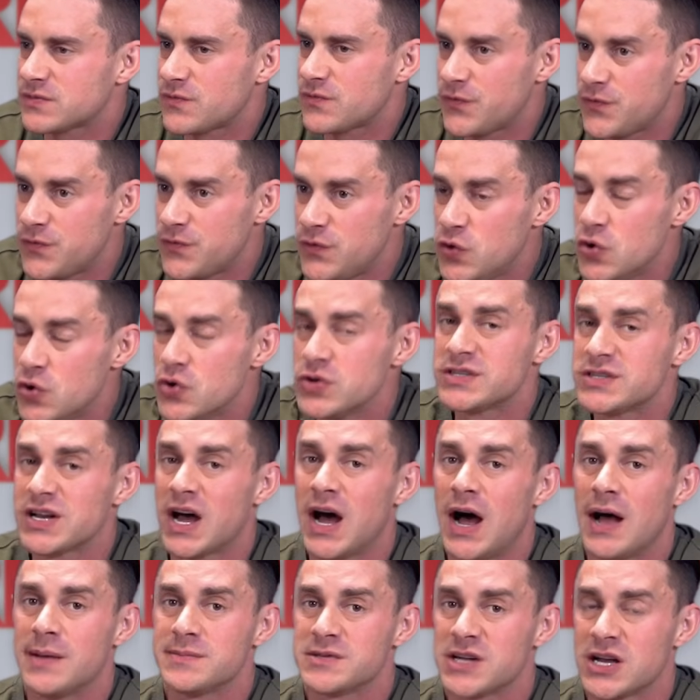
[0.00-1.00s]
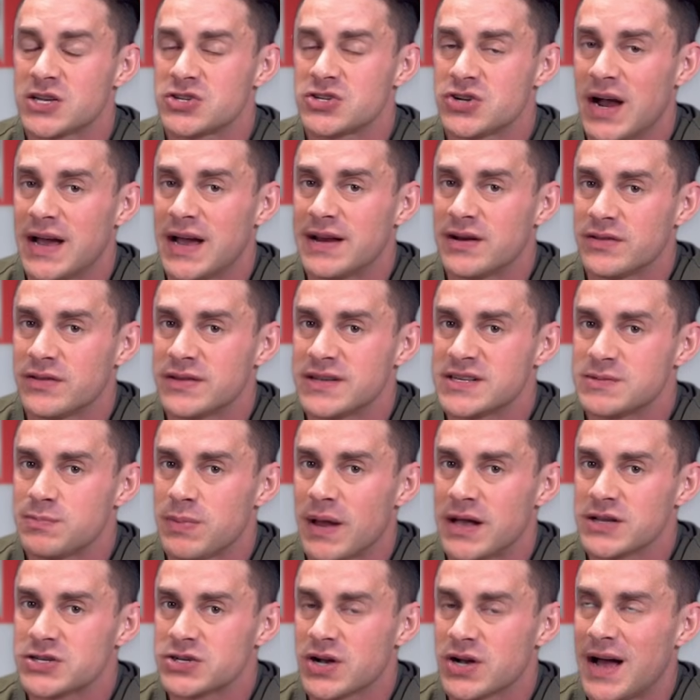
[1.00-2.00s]
few times I trained on this
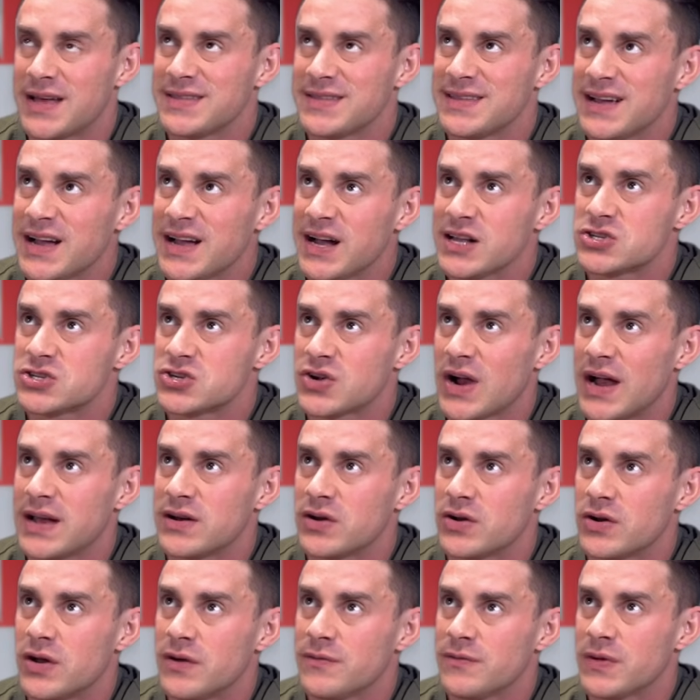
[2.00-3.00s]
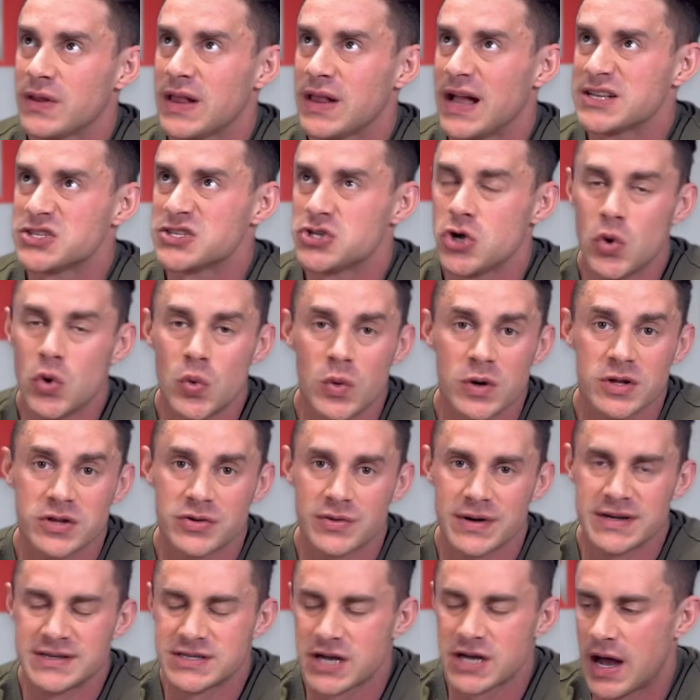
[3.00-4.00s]
bloodshot, I think I trained on it for like 2 or
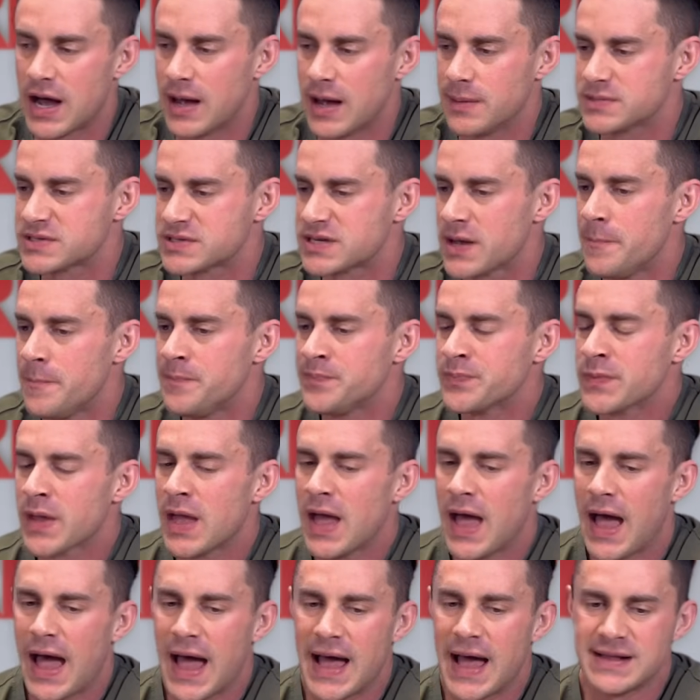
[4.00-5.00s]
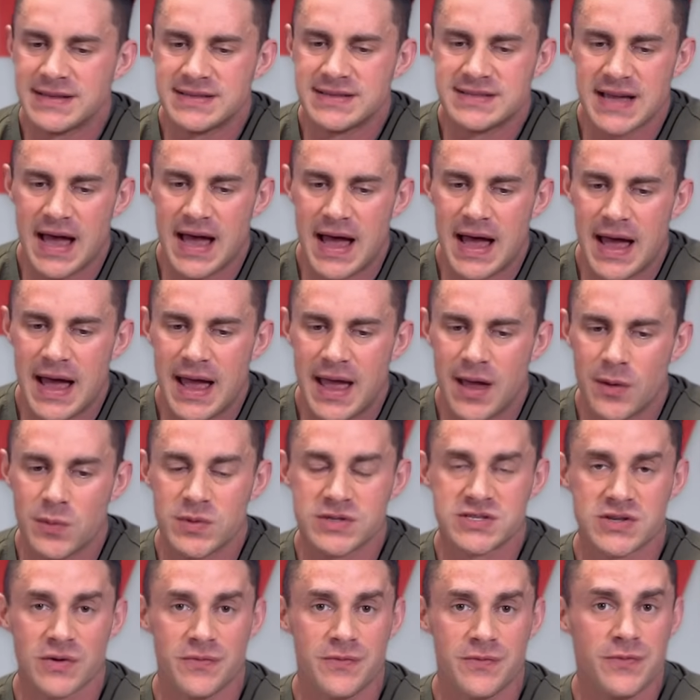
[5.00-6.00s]
3 times. And it
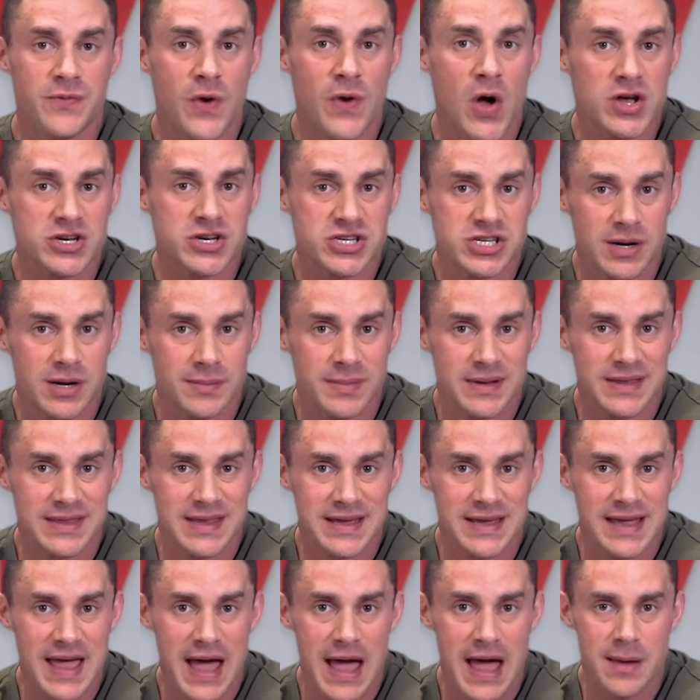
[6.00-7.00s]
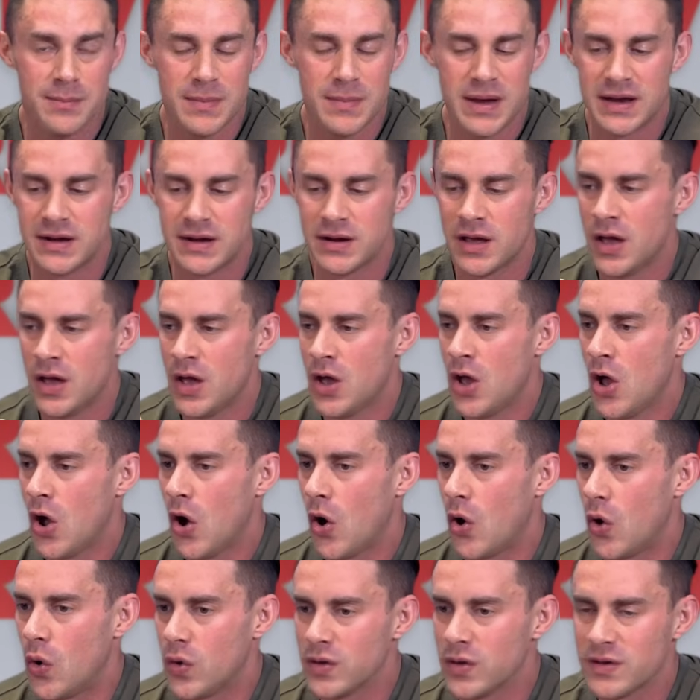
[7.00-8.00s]
was the first shipment that came in.
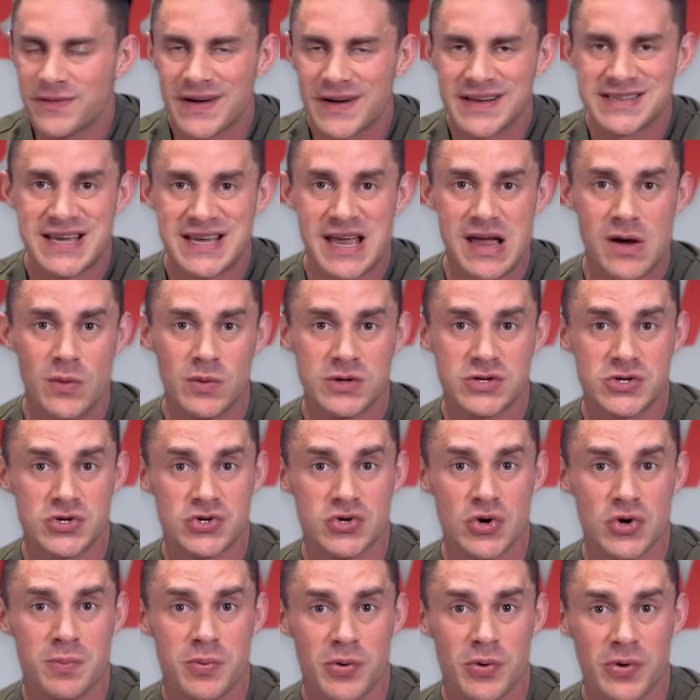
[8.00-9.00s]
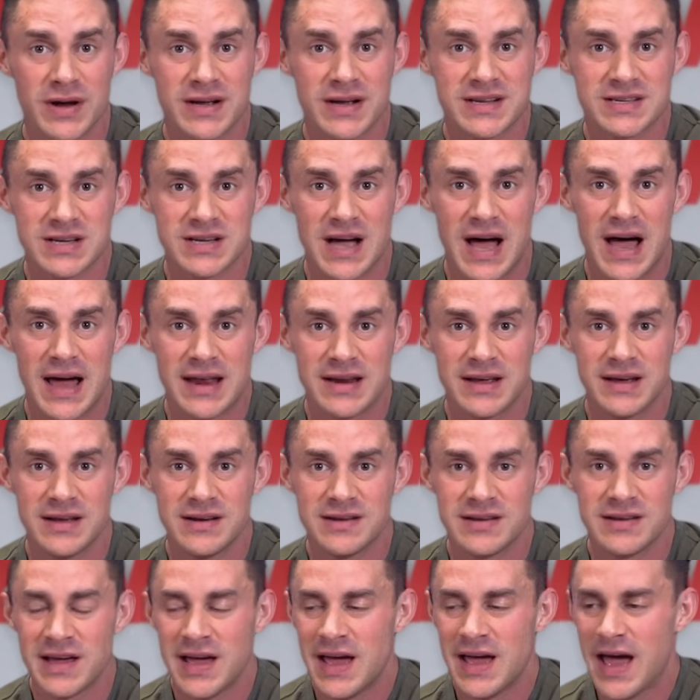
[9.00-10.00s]
All of us here were super excited.